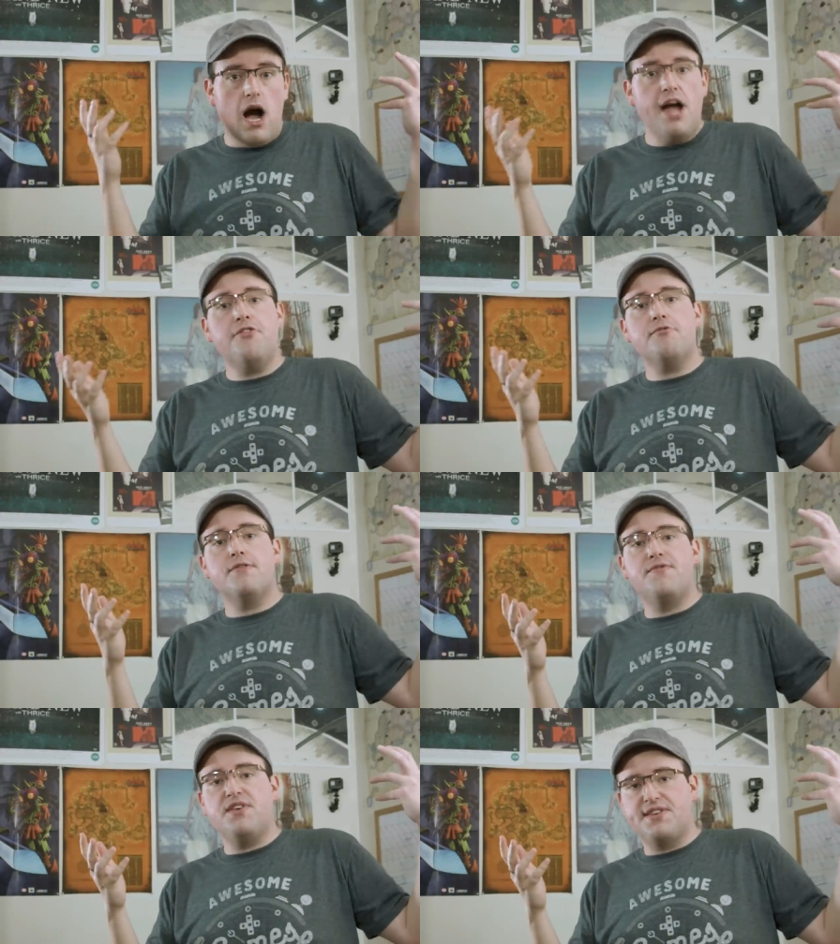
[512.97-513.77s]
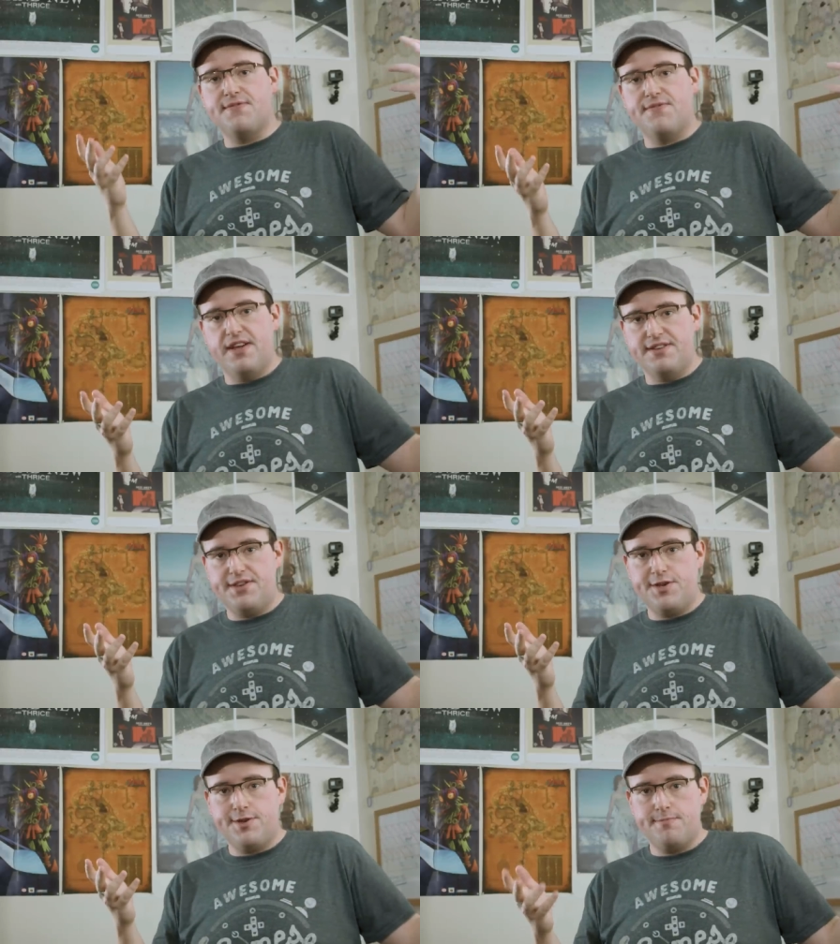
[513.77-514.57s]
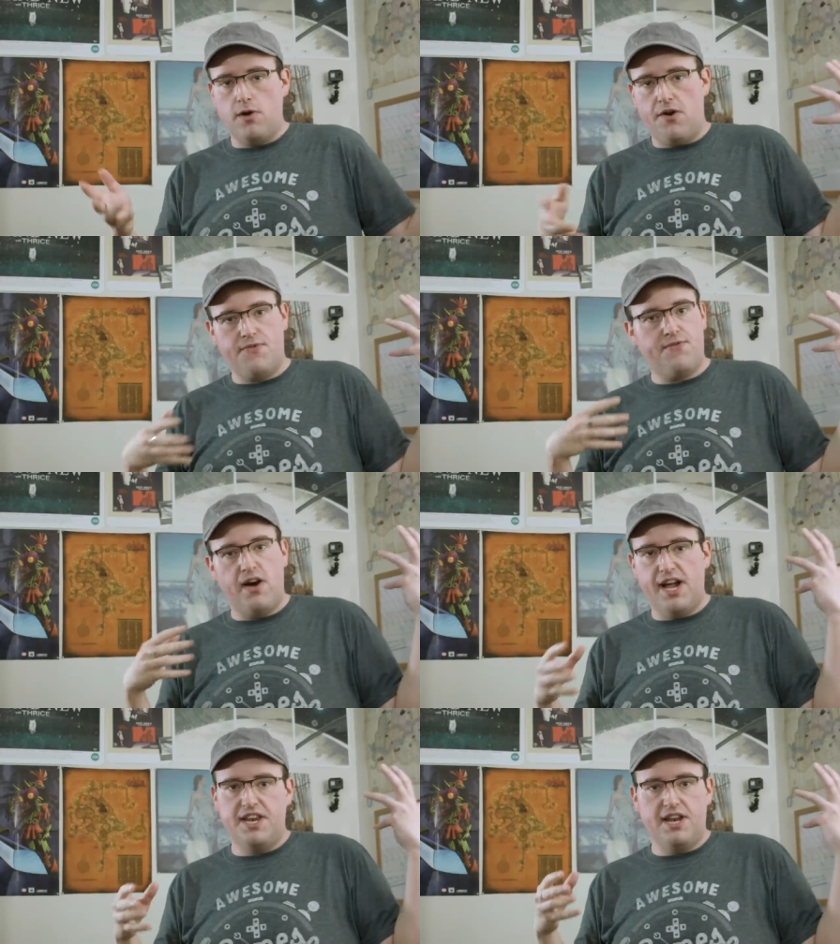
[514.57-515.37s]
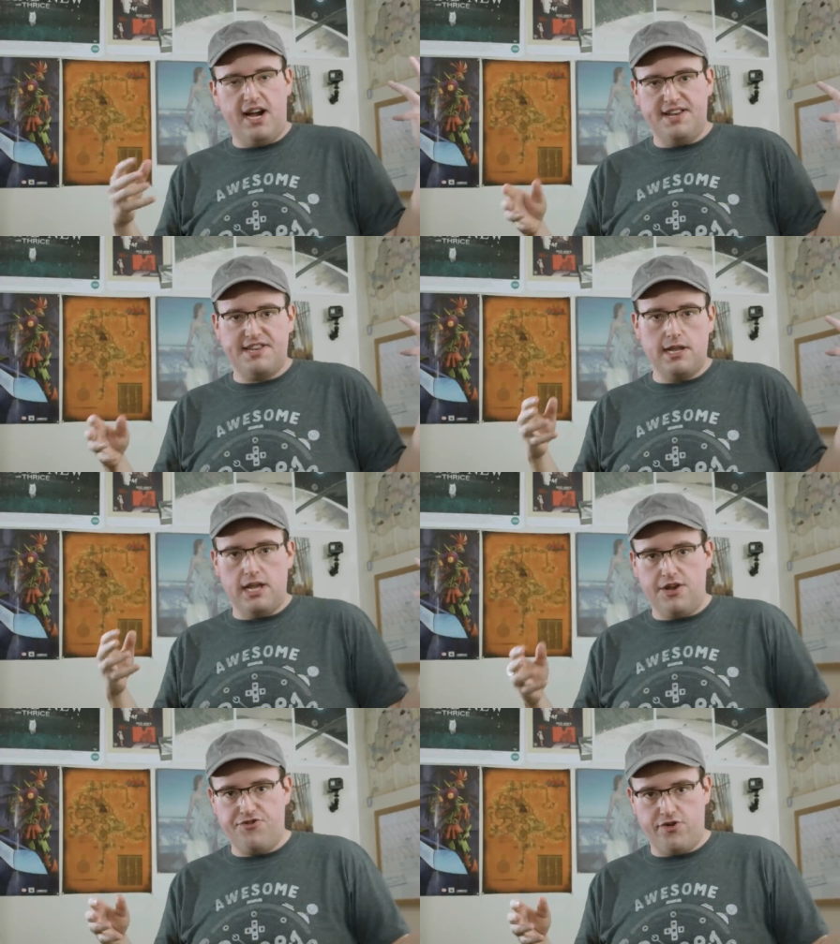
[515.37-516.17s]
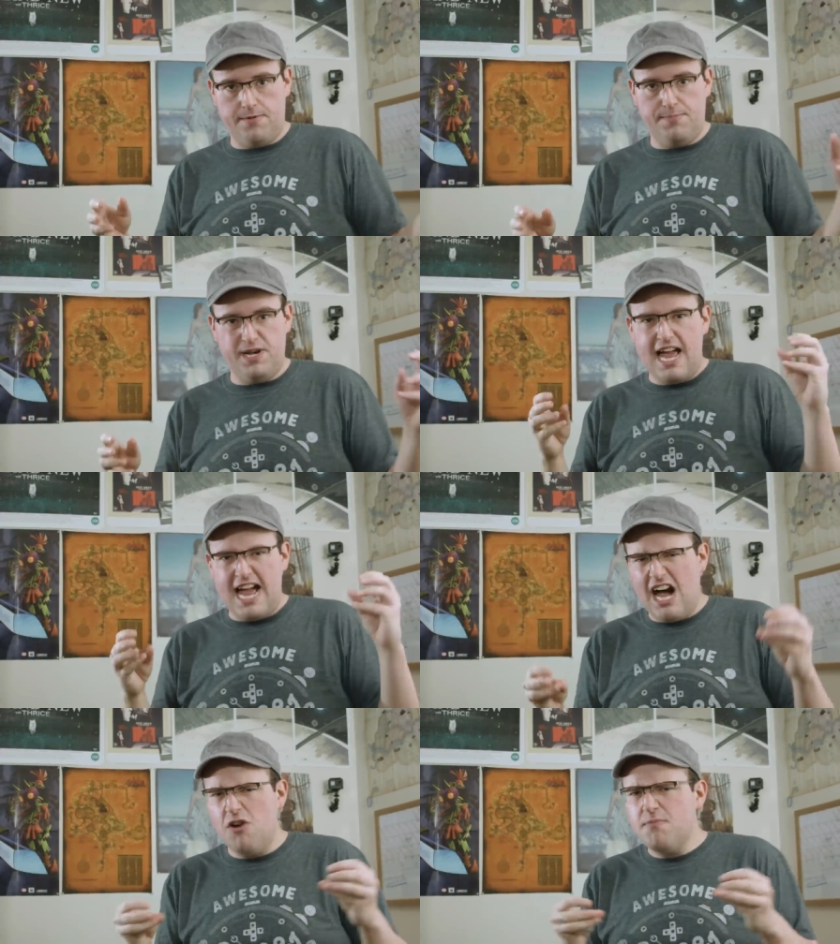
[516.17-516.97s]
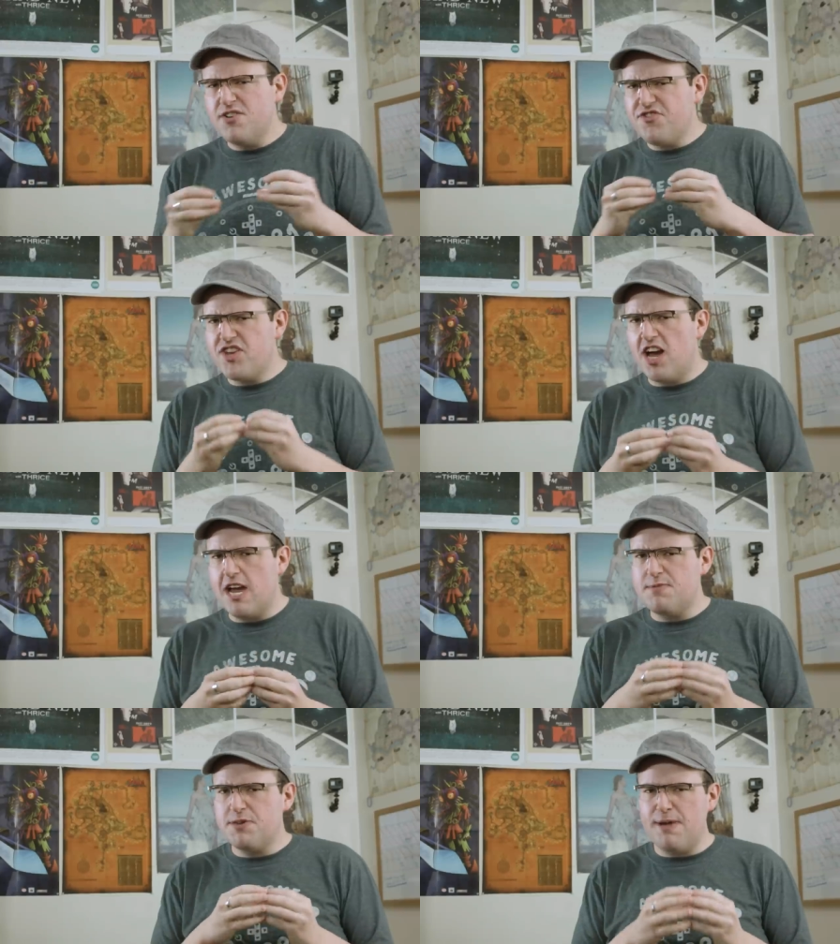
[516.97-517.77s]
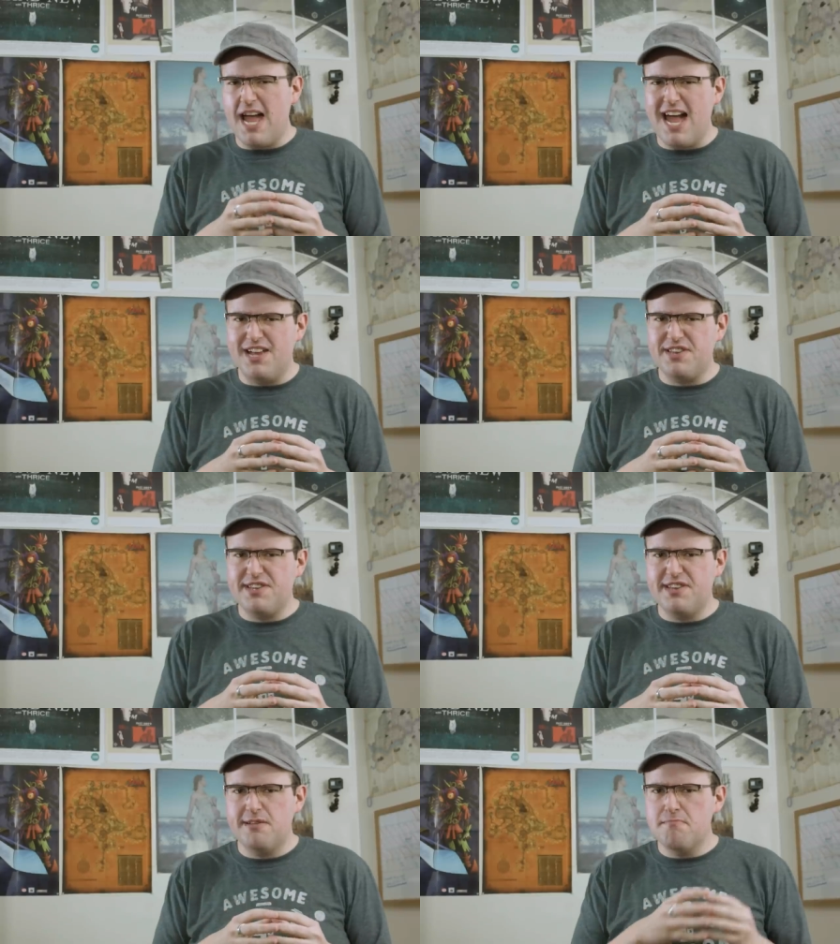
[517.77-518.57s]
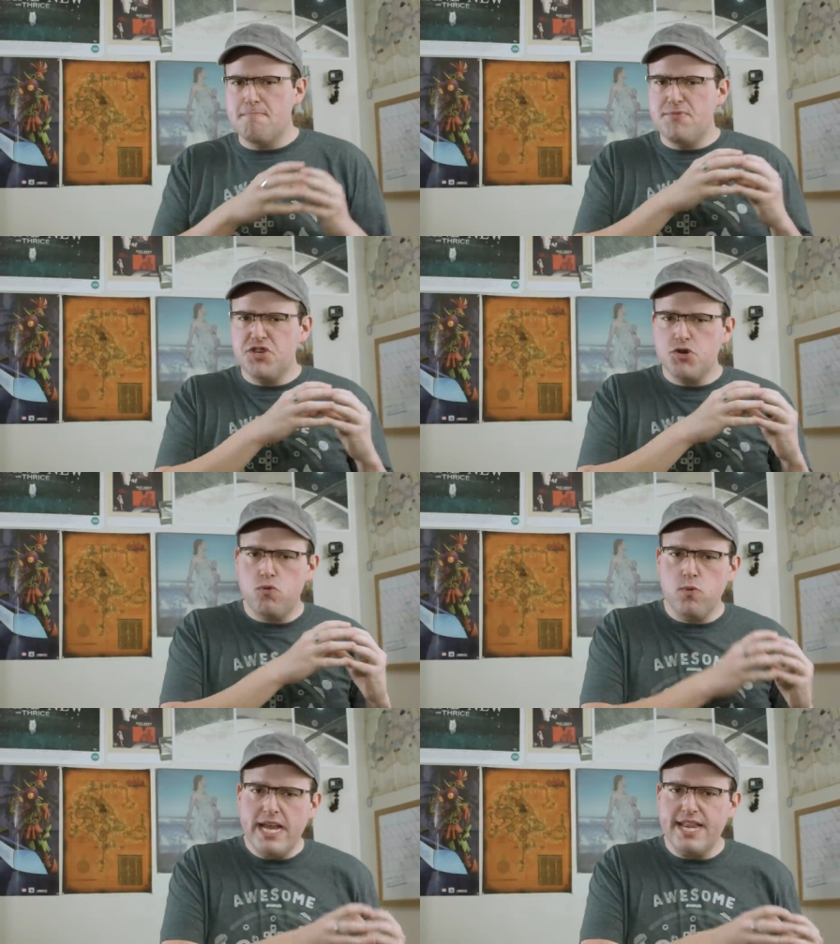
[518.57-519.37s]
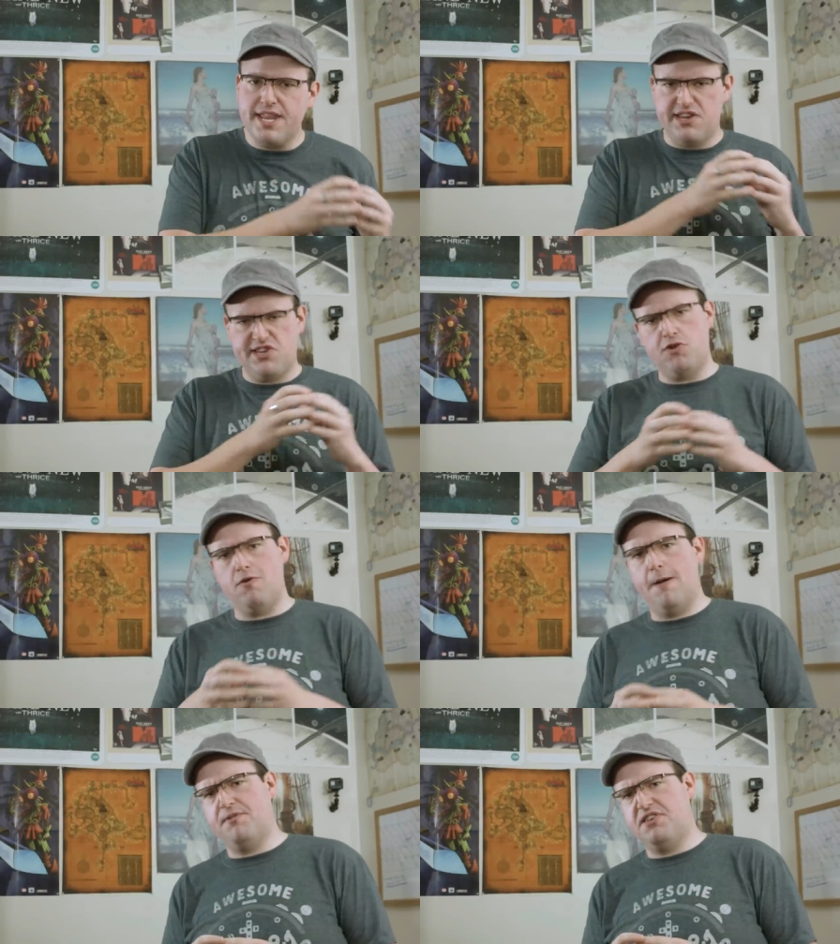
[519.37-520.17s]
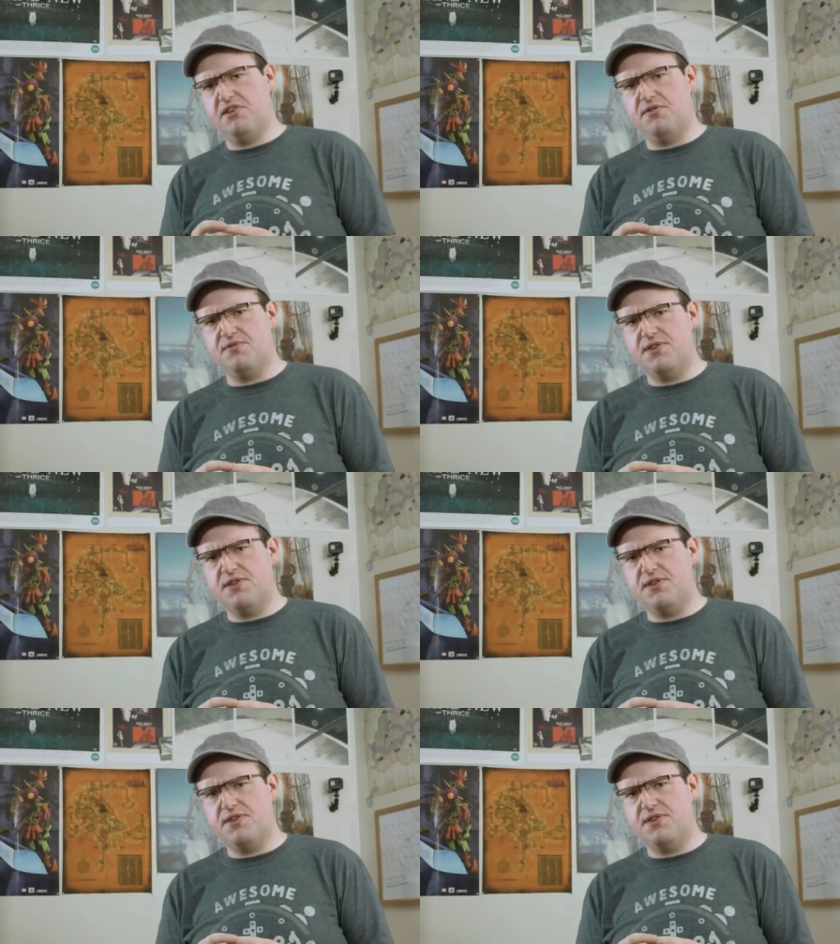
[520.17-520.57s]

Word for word: Either of these events are fine in isolation, but how much time has passed between these two episodes?